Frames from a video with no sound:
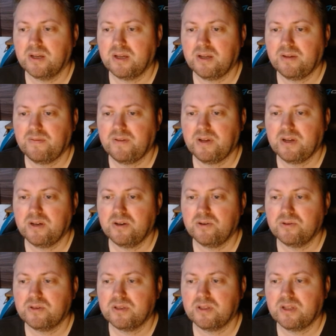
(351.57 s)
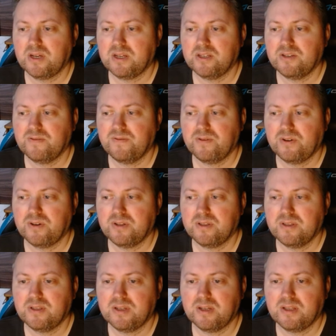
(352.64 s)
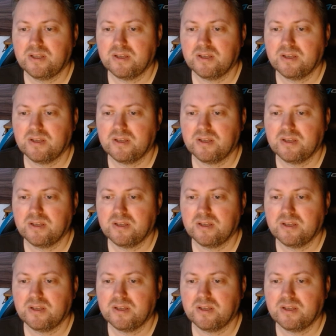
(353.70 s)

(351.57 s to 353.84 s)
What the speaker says: If he goes knight g4 instead,